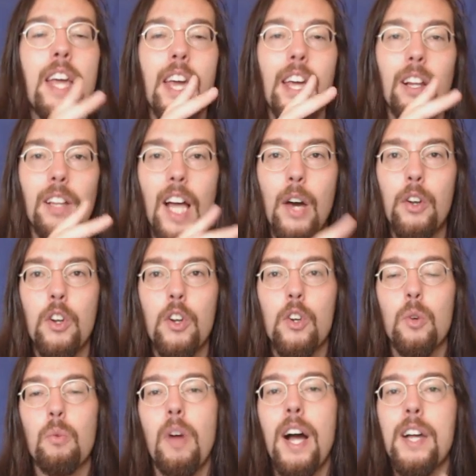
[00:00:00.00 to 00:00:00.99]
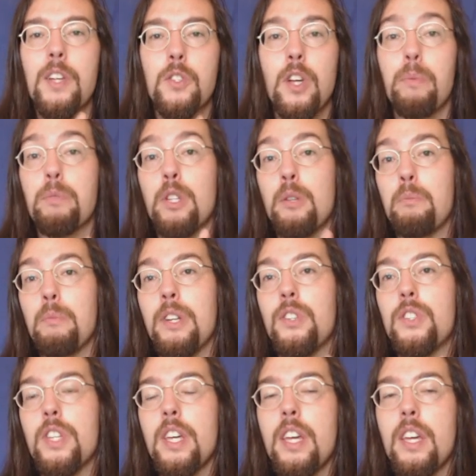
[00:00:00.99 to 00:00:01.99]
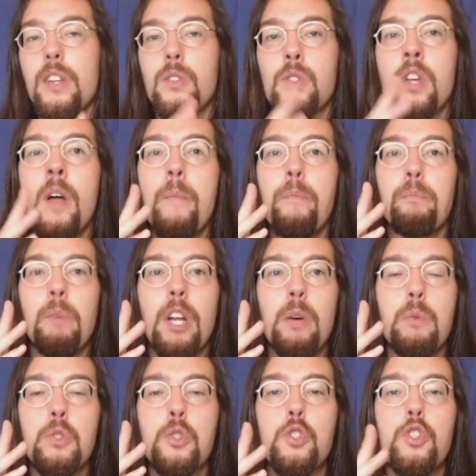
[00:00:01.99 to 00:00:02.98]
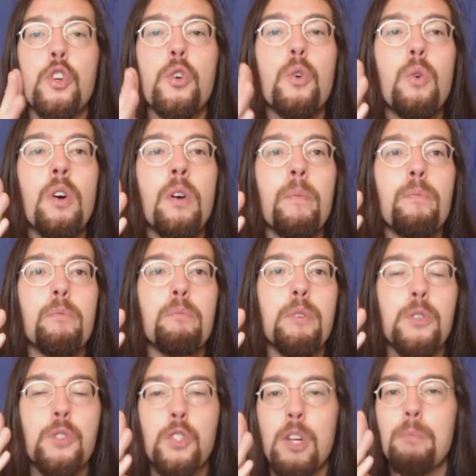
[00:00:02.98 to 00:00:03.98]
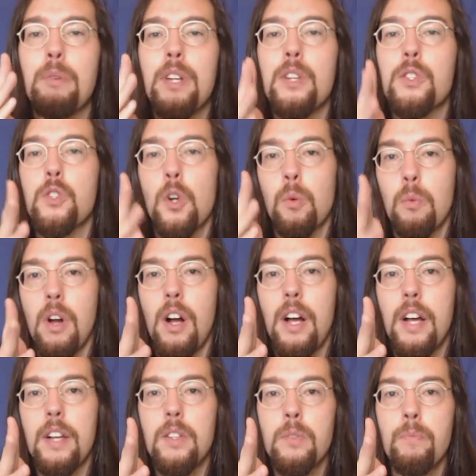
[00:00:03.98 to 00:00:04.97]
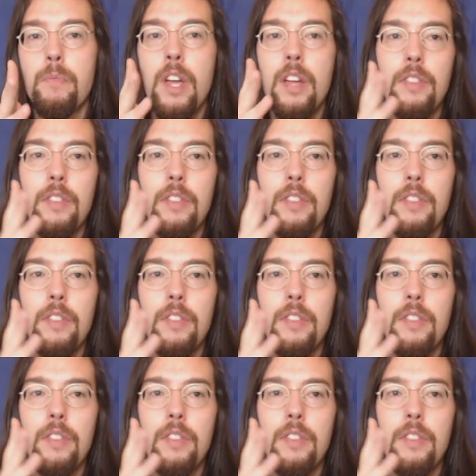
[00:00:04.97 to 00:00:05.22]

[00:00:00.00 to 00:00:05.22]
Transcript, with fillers: It allowed her to rise up to the mid-teens, but it was too precipitous a rise.